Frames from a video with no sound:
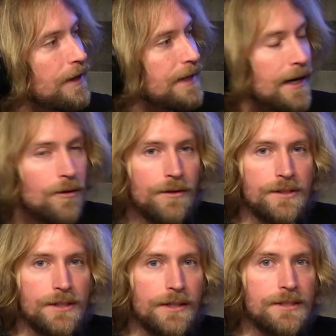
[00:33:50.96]
right now all of a
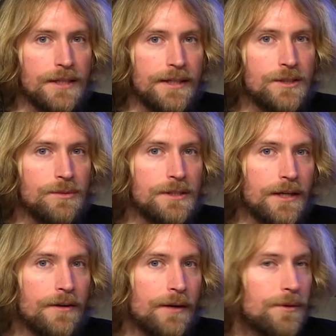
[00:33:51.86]
sudden science would say,
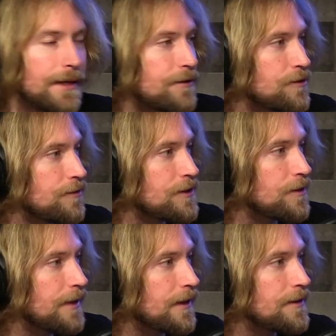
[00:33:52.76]
okay, well now there's a
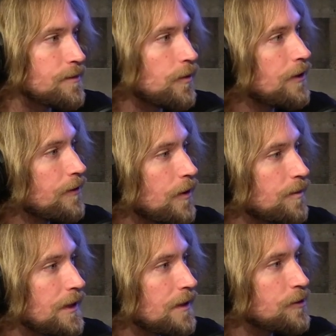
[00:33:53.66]
physical mechanism. We don't know what
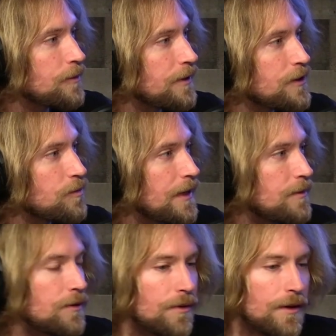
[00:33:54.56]
mediumship is.
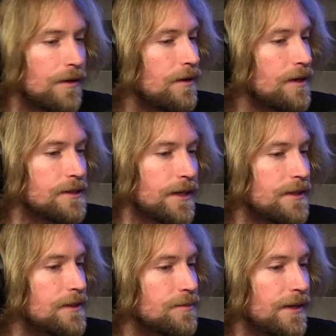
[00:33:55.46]
Maybe mm. a
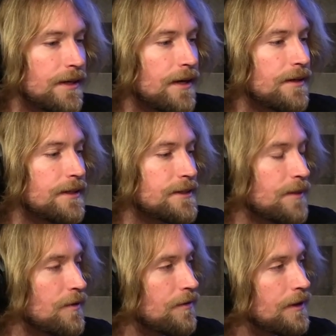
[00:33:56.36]
scientist might not
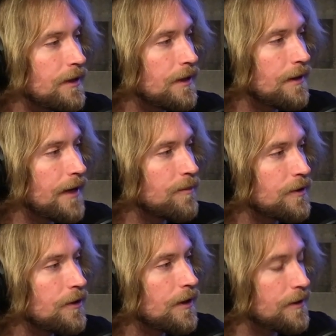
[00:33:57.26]
accept the validity of that.
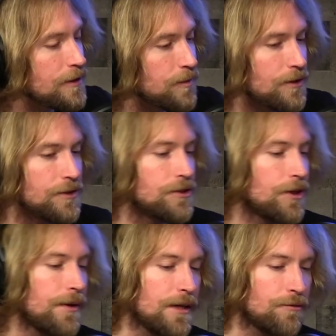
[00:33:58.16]
But look, this person is
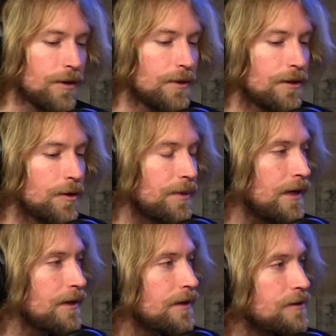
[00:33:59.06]
going from a low
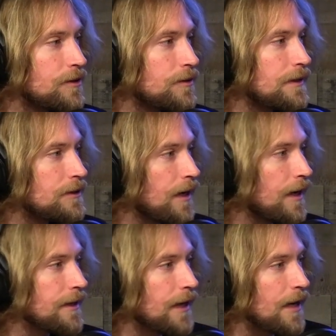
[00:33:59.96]
beta to into
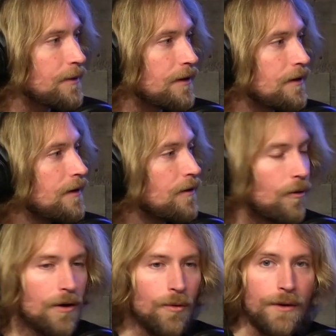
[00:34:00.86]
high gamma
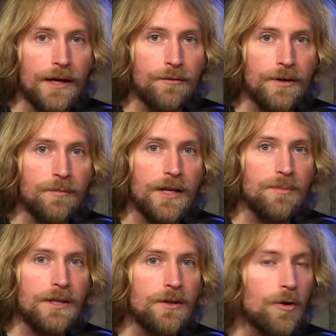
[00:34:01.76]
or whatever it may
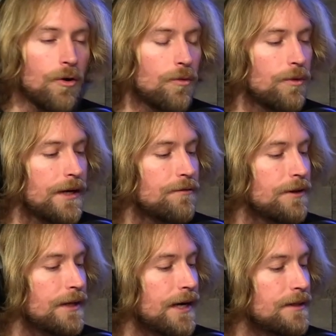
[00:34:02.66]
be, or, or whatever
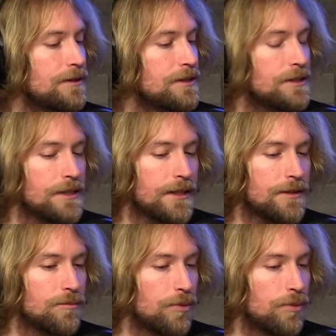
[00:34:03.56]
that distinct